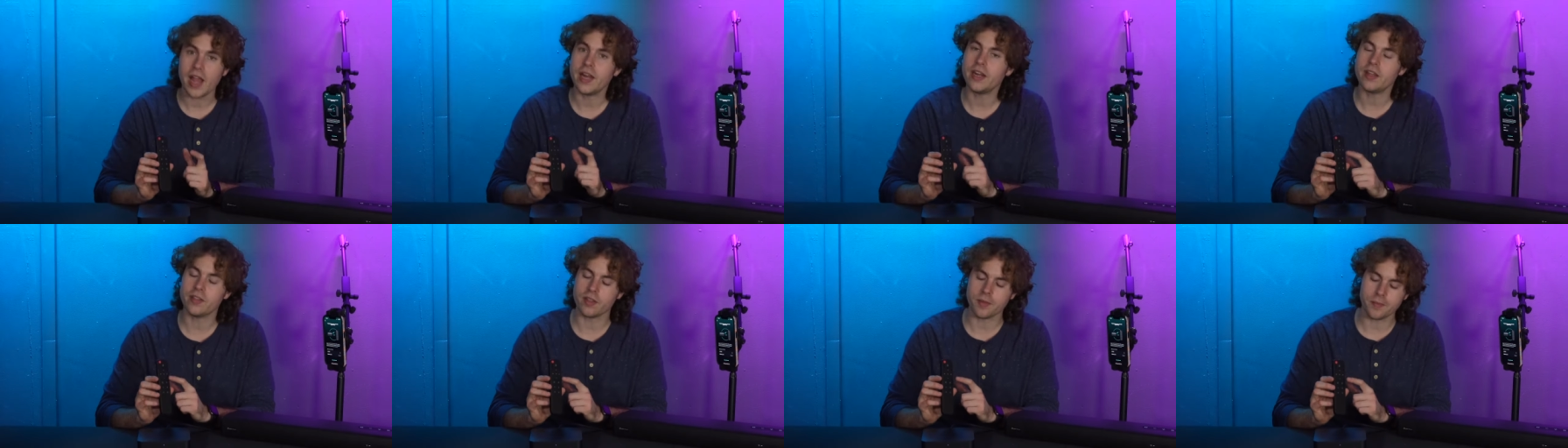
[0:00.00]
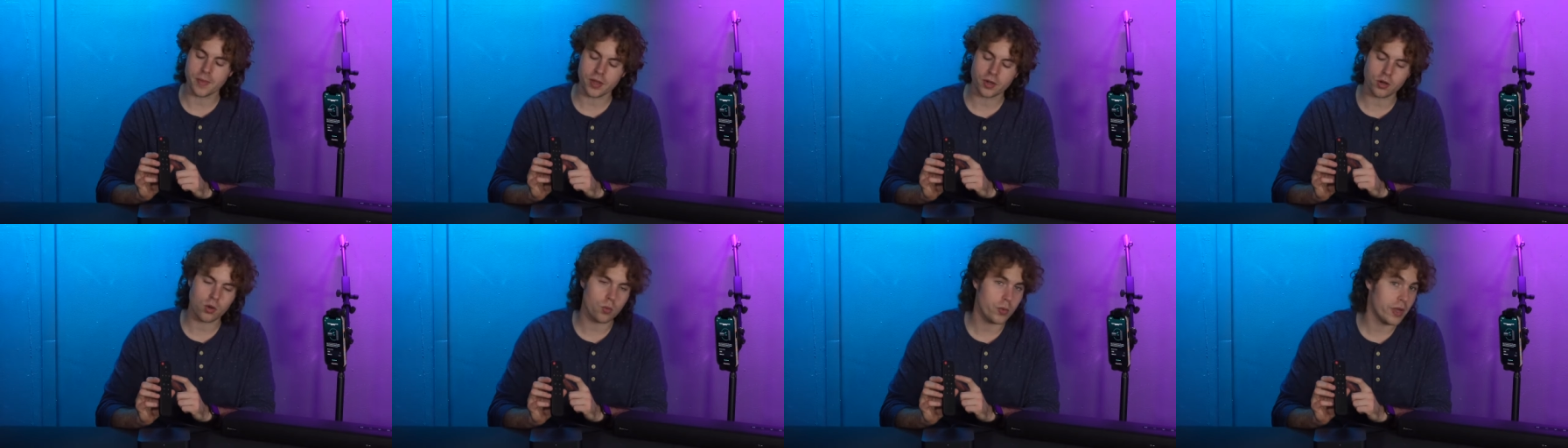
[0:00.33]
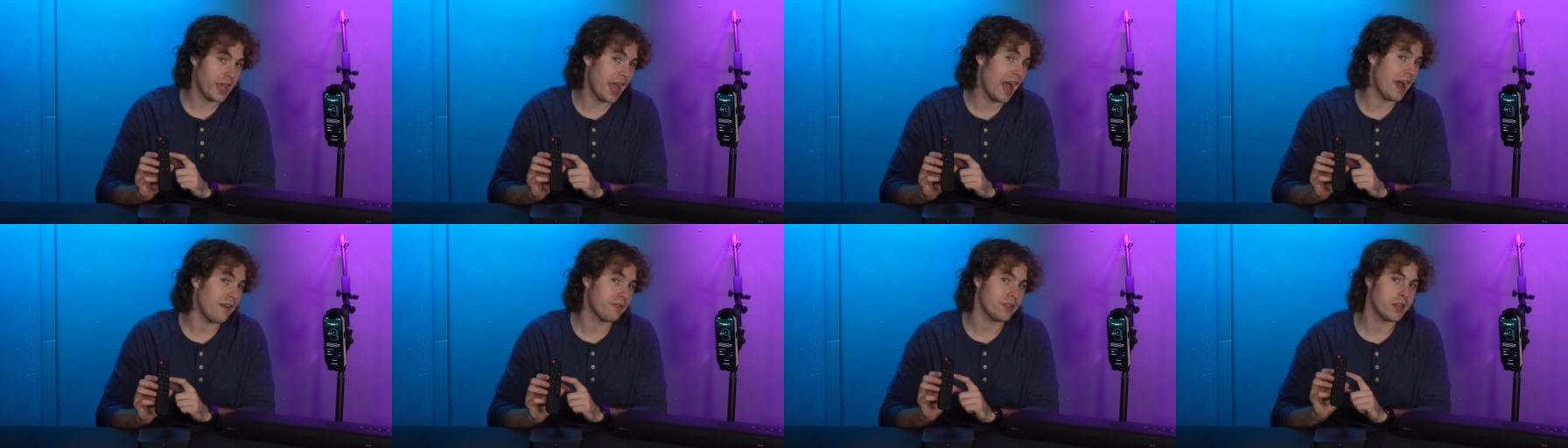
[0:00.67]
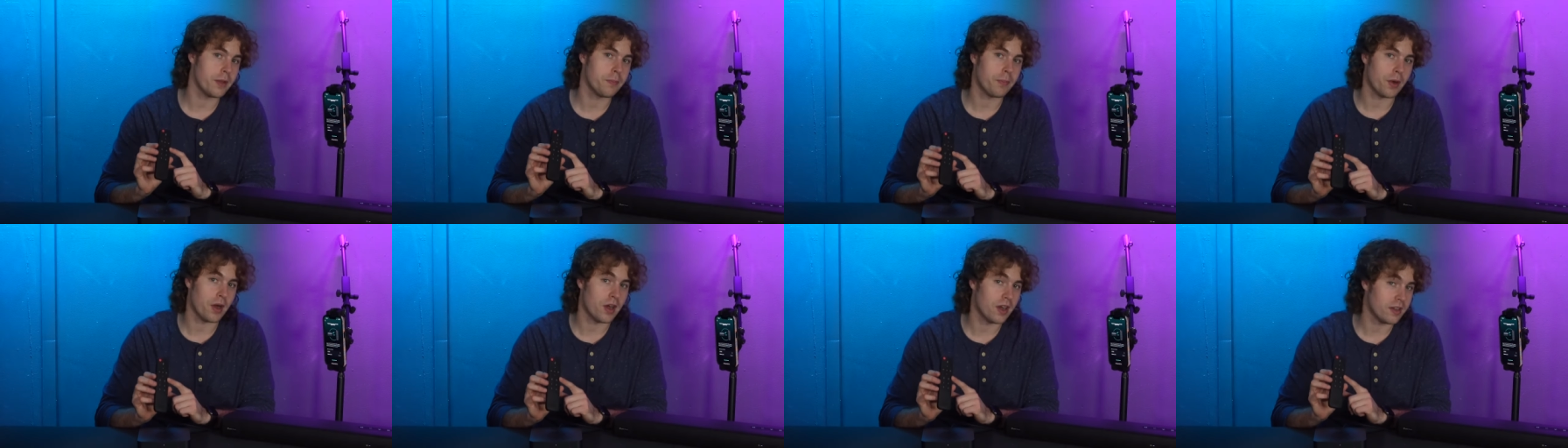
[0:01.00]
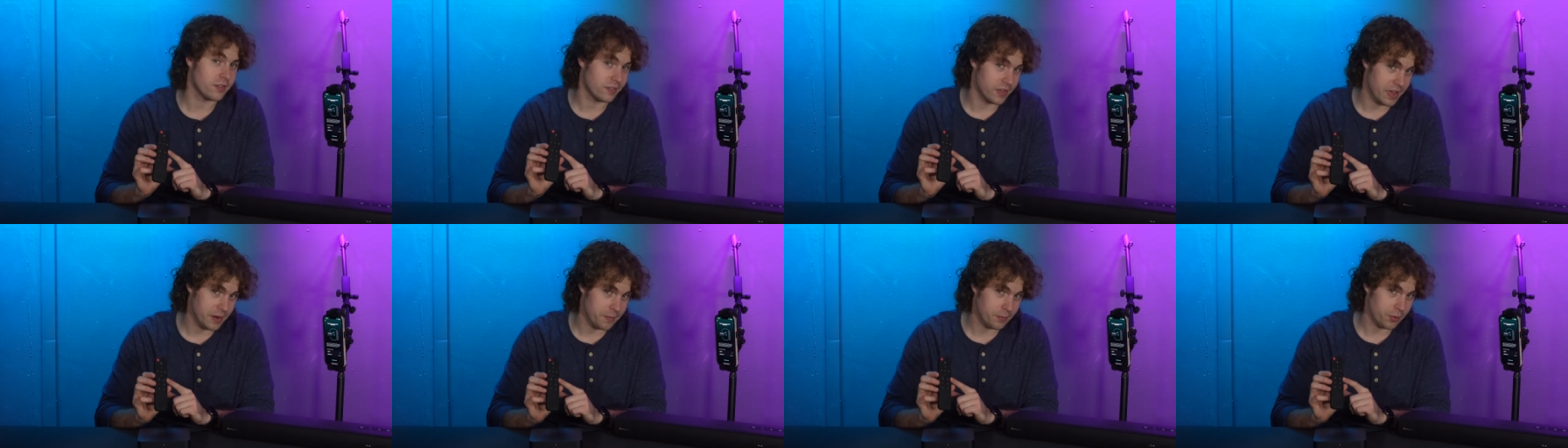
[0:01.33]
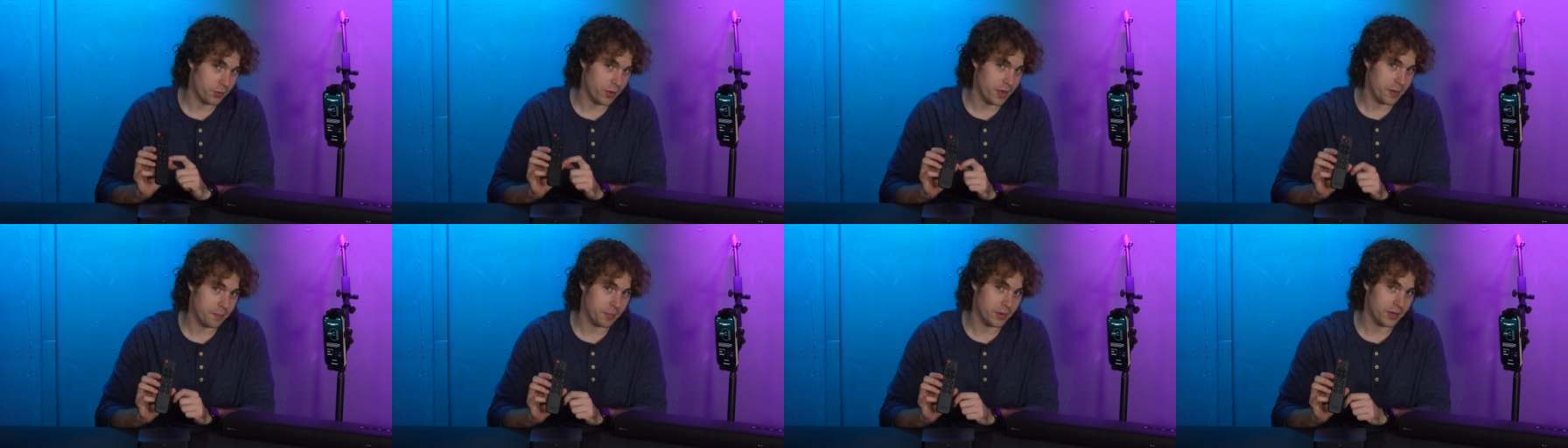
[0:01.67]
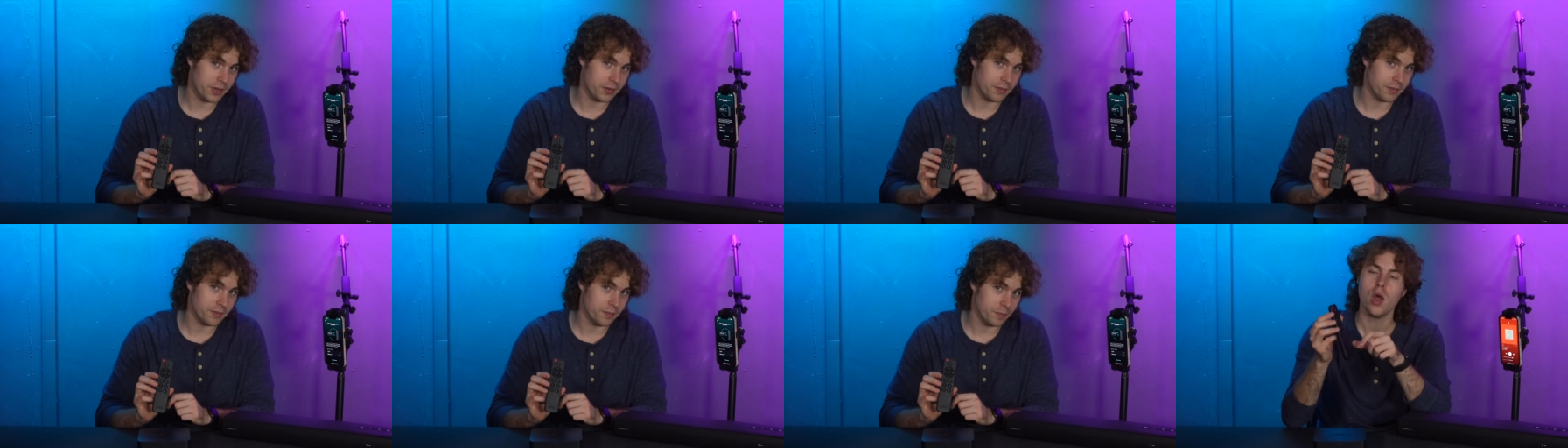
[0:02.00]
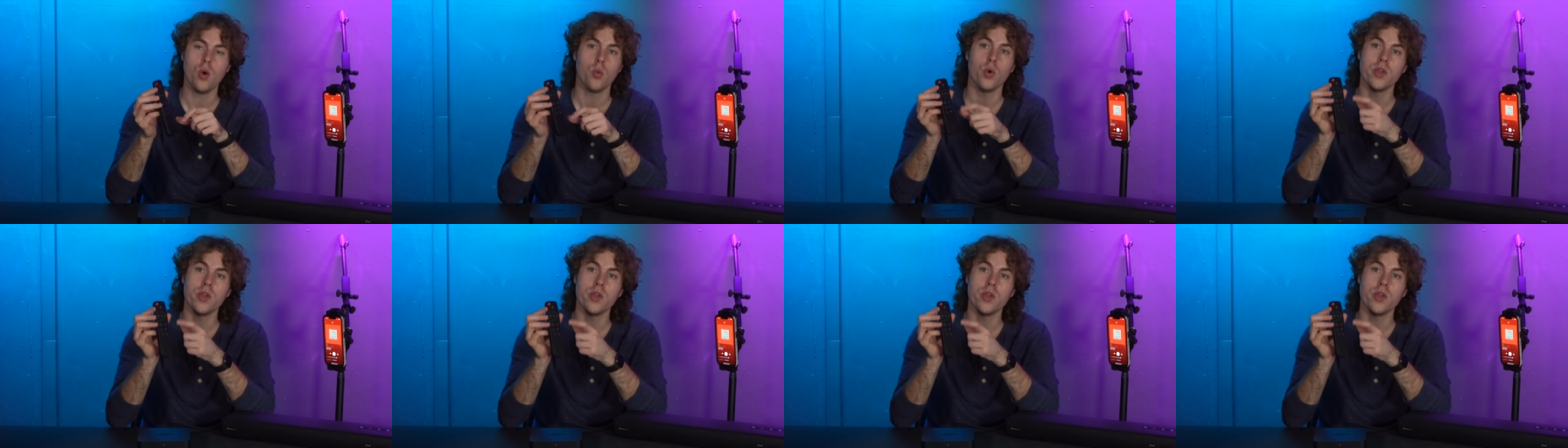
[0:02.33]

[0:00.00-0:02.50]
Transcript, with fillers: And in the middle, we have the pause and play button.